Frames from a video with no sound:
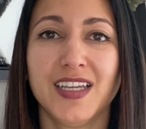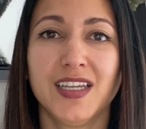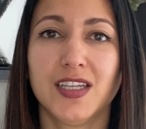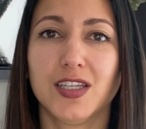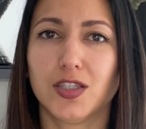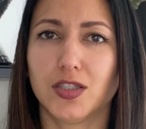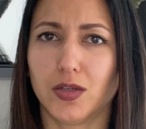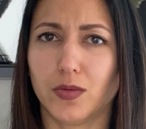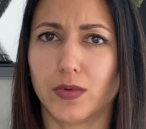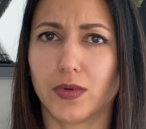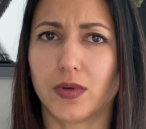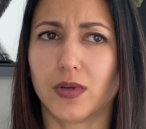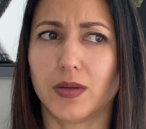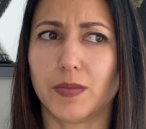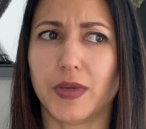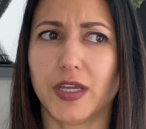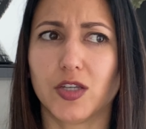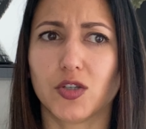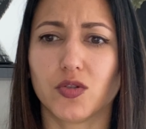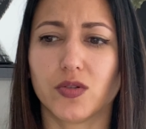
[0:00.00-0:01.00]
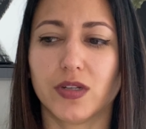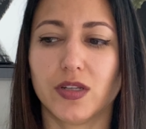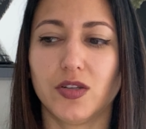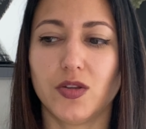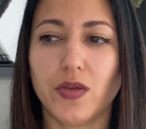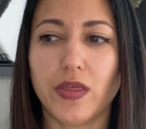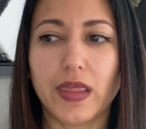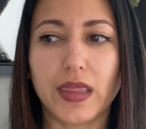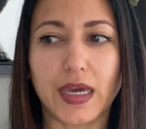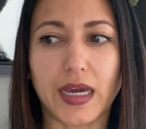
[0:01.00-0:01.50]
So we're going to make sure to do
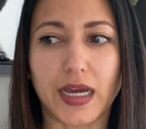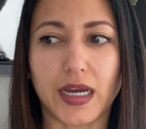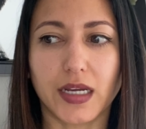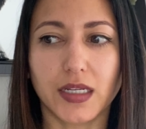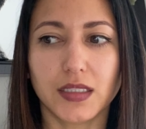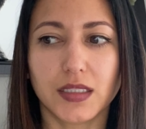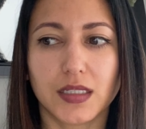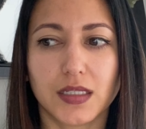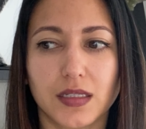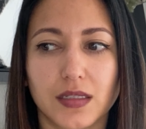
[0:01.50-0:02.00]
that.